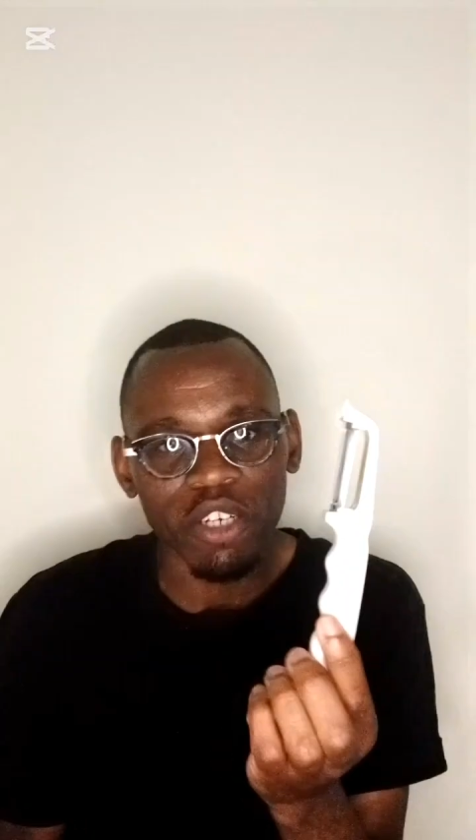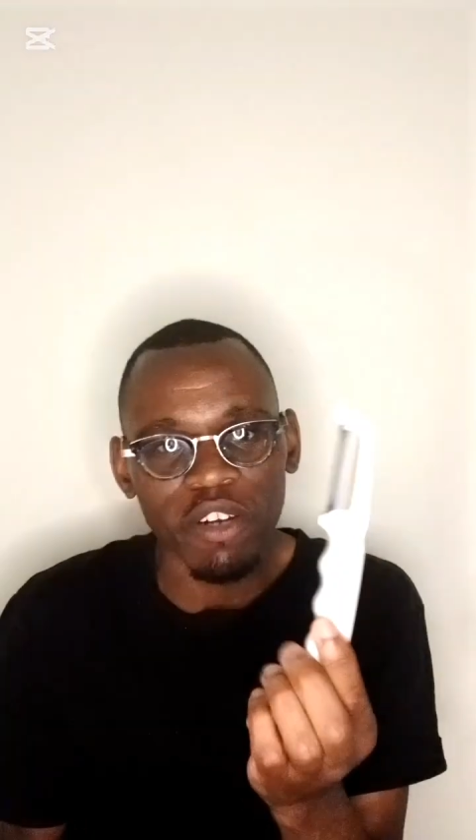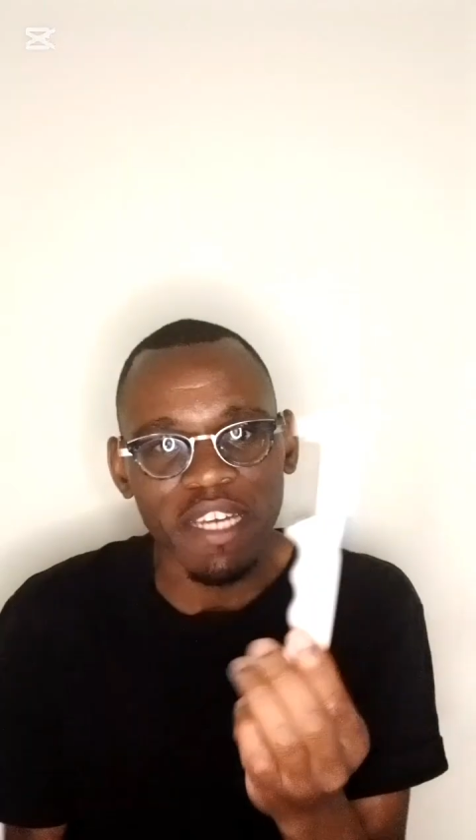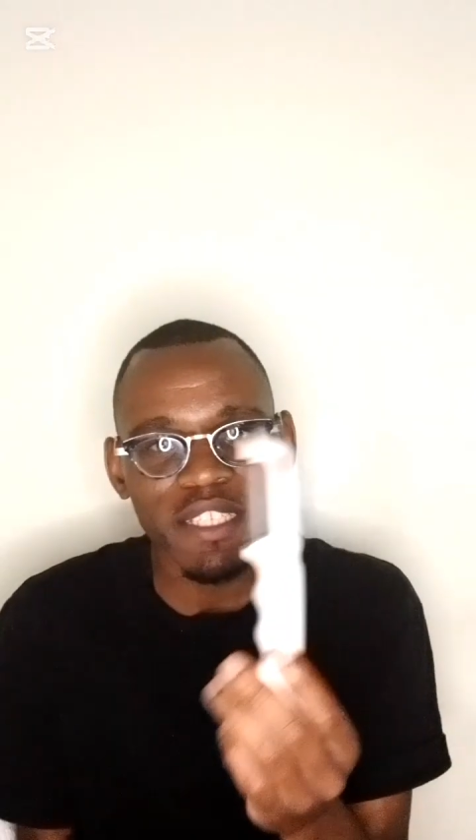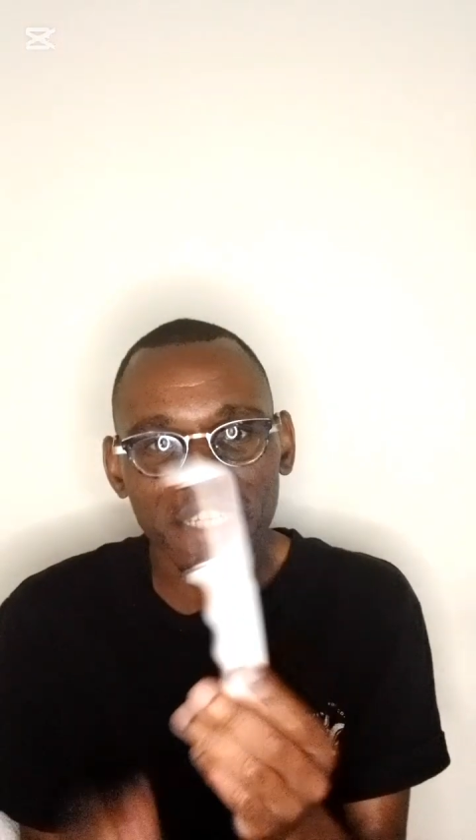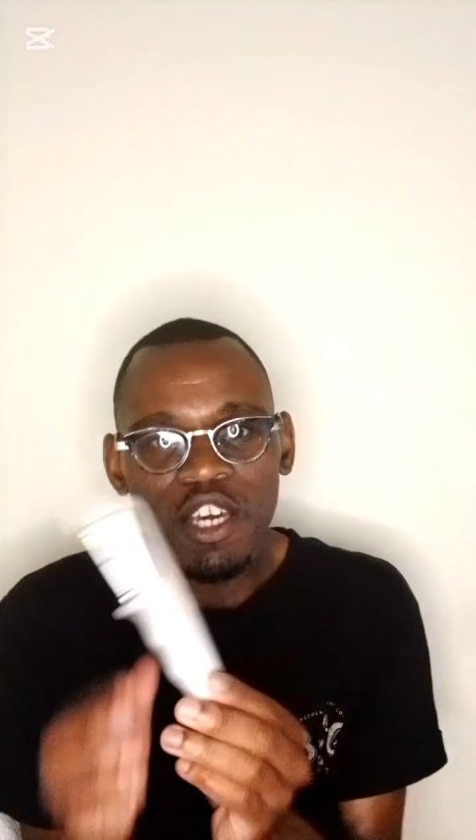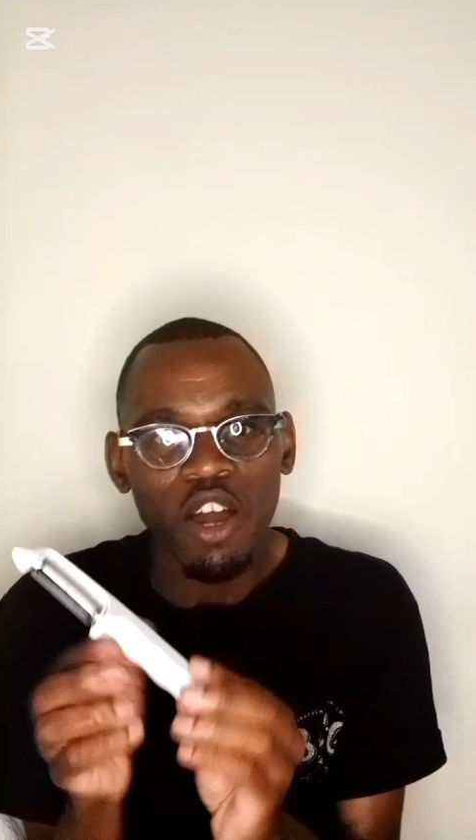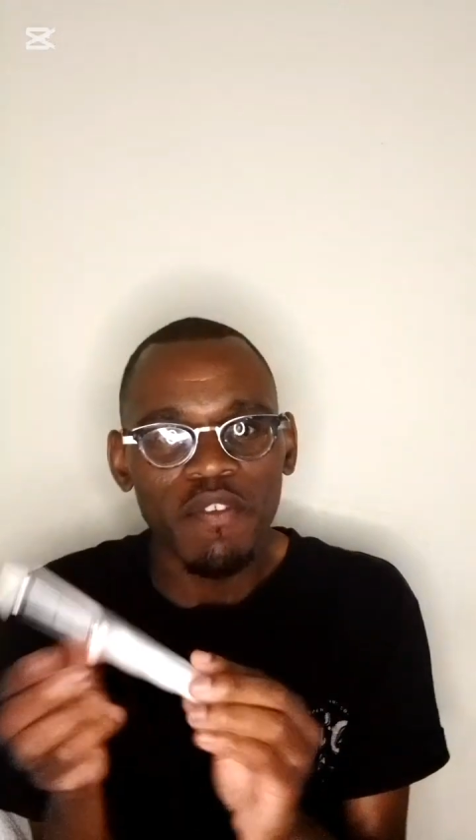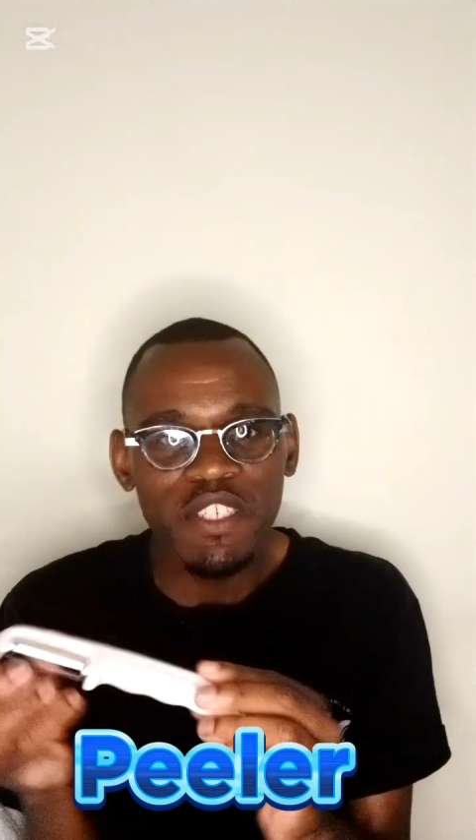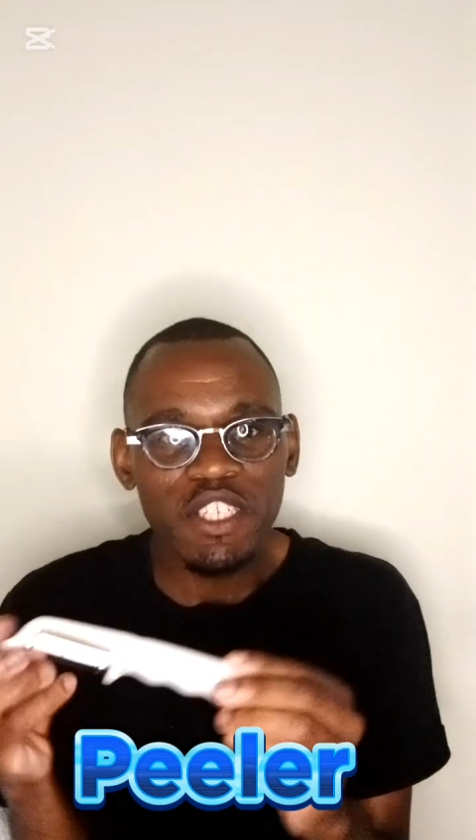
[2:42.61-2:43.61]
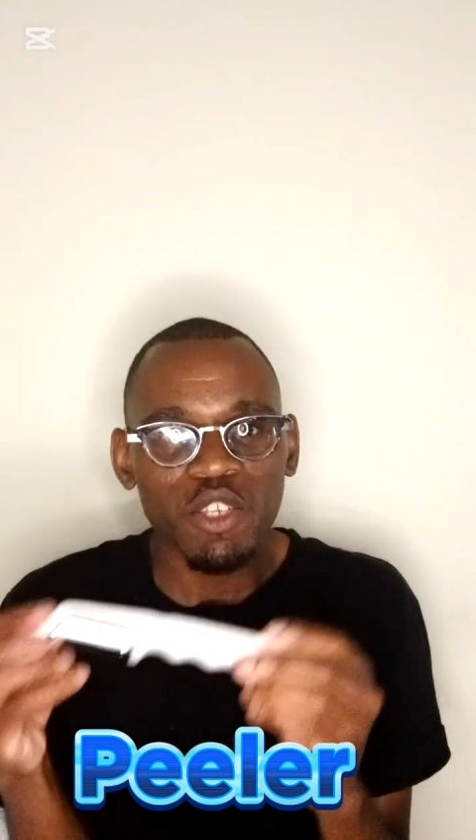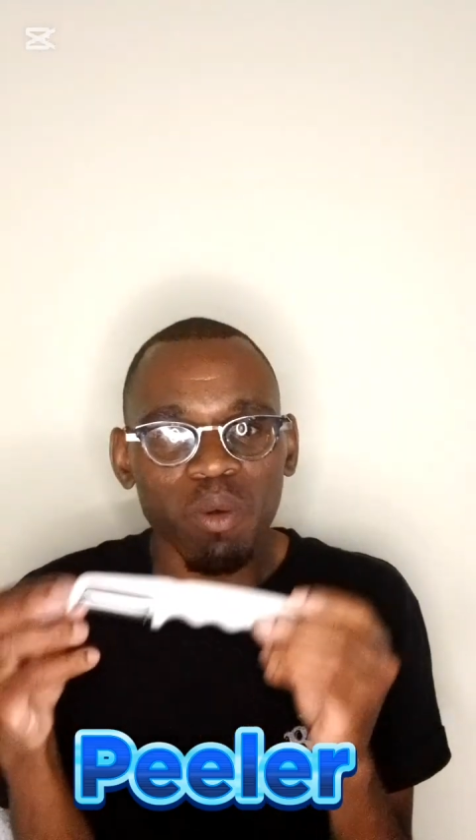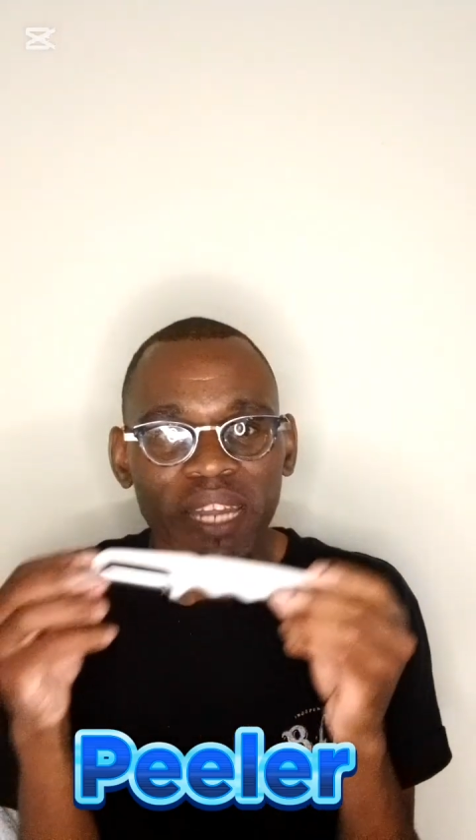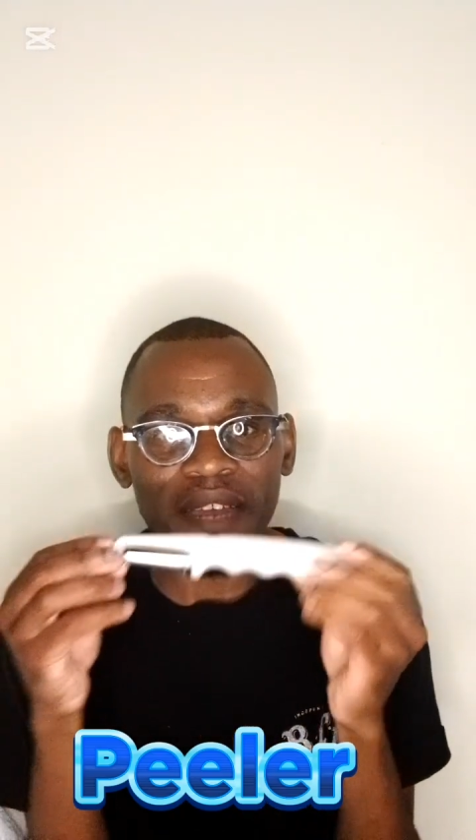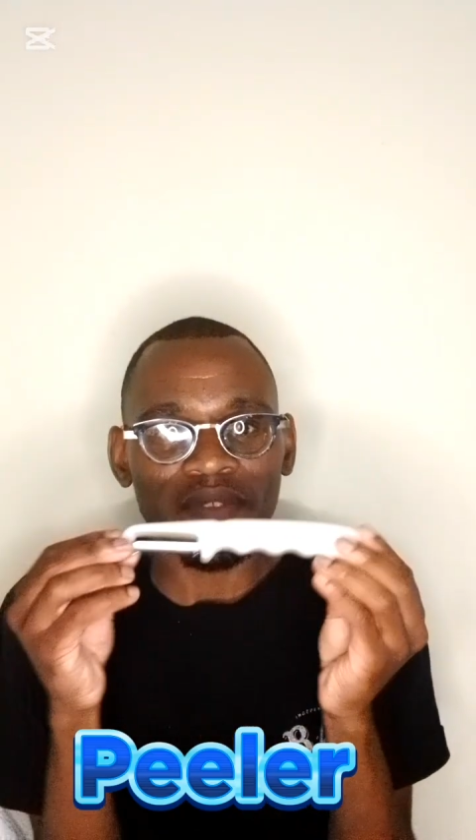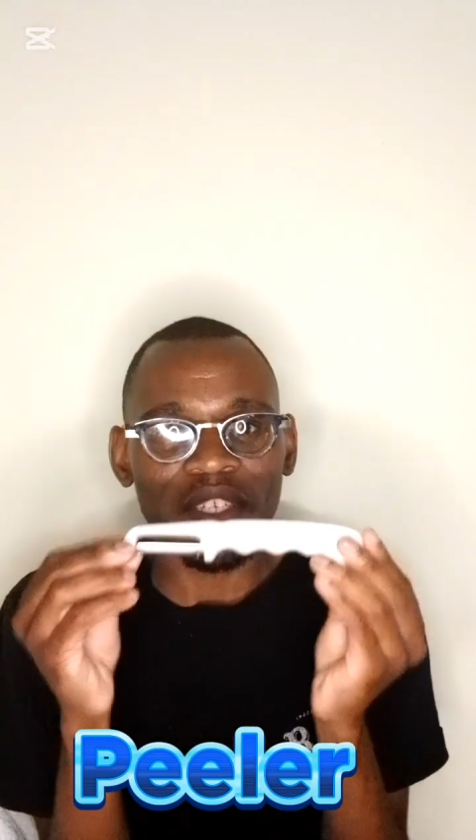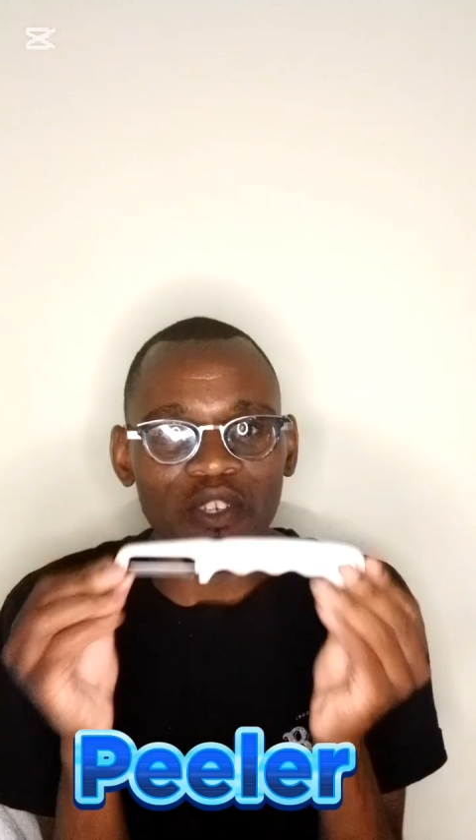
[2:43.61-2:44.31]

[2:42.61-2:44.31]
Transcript: Alright, obviously you want to have